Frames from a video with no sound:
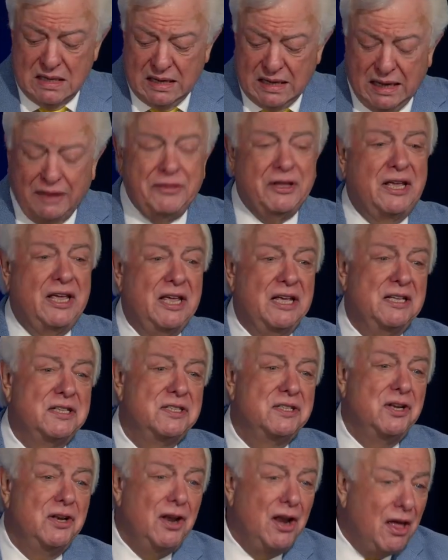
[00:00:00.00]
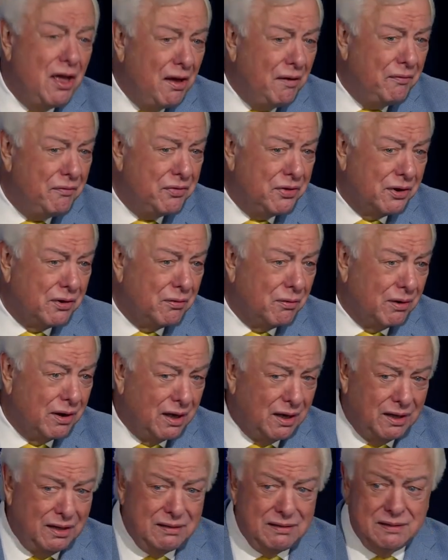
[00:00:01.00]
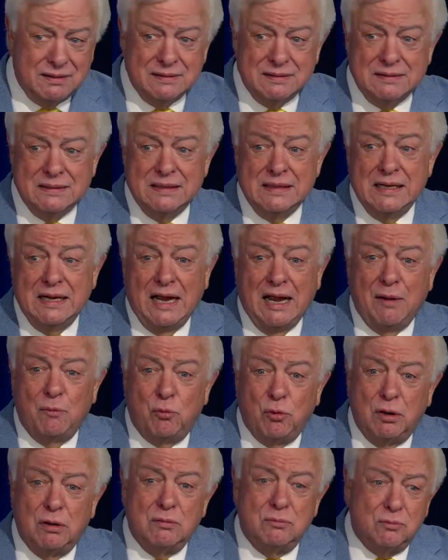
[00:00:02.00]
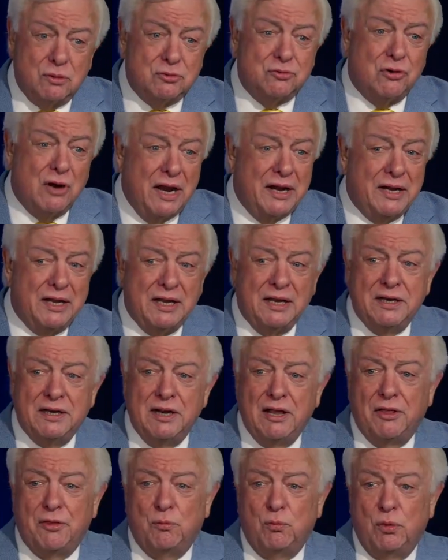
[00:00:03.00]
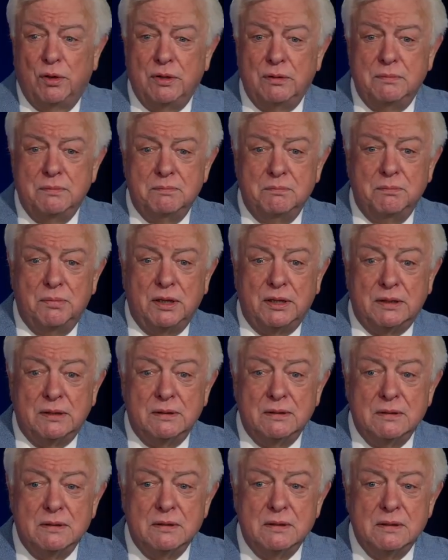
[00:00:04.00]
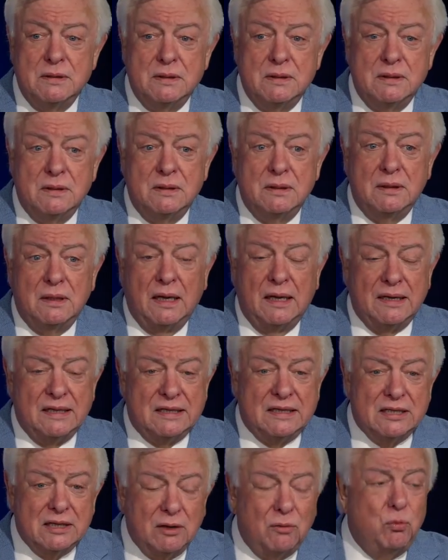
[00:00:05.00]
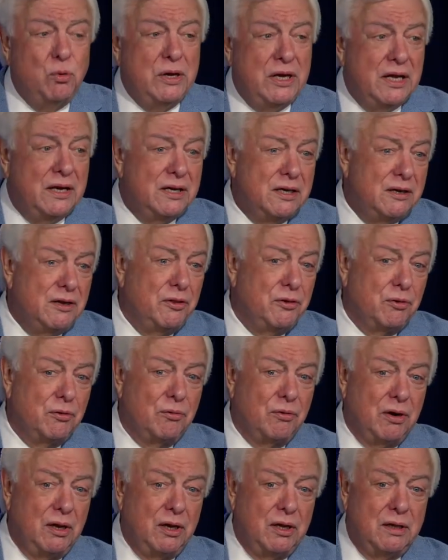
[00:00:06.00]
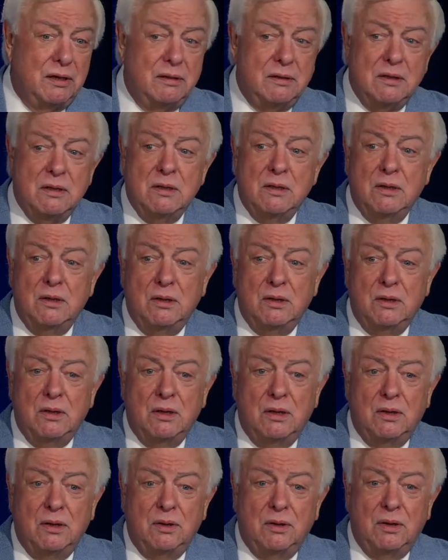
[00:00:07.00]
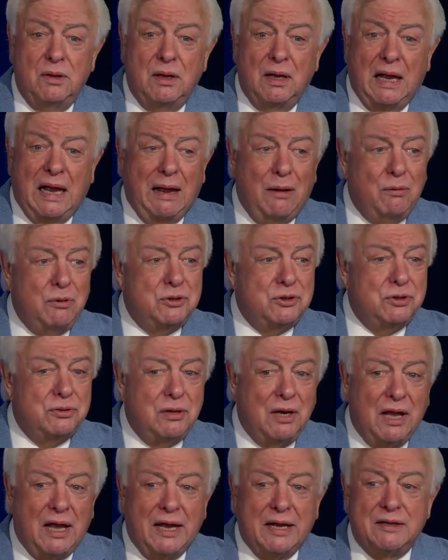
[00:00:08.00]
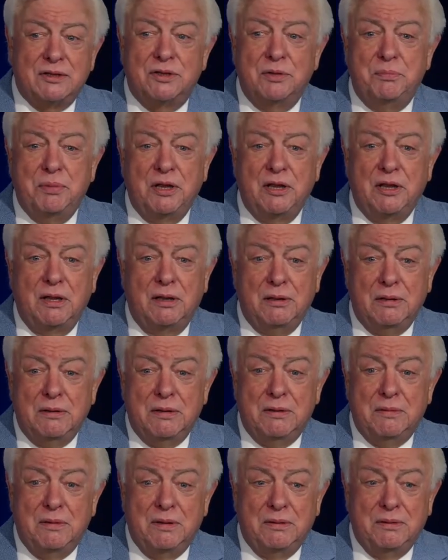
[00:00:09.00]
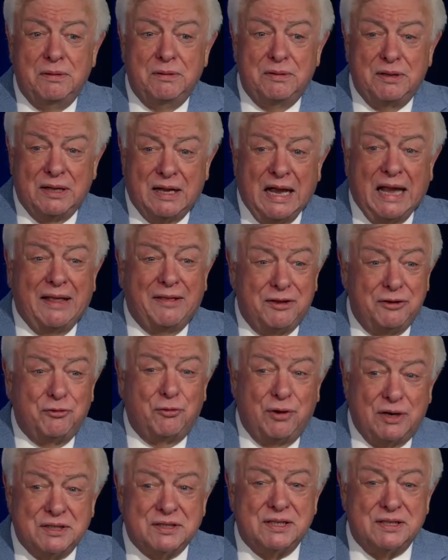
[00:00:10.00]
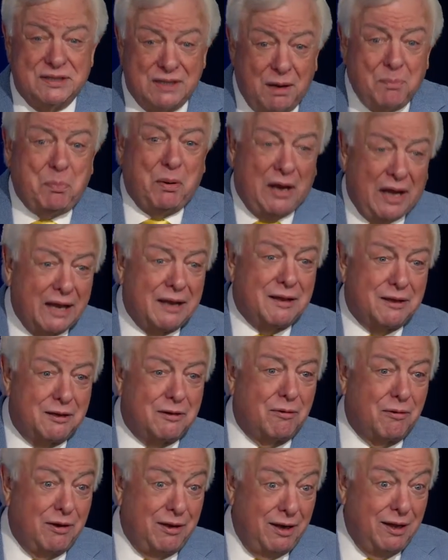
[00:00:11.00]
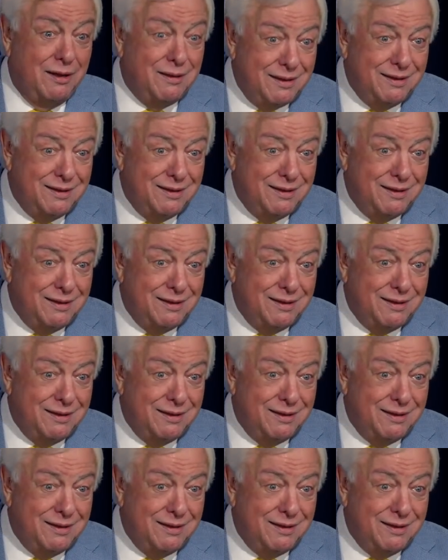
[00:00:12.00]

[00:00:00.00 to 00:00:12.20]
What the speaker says: And the kids love the gorilla, and we're trying to get another one, but until we get another gorilla, how would you like to be the guy that dresses up like a gorilla?